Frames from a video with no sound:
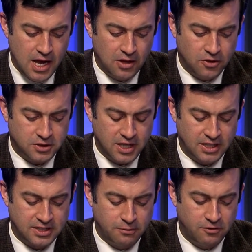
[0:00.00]
it looks
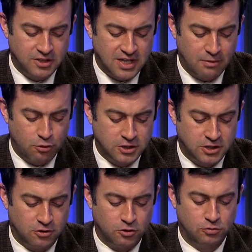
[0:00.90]
like some of these
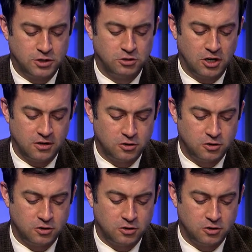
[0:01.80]
Aboriginal groups are try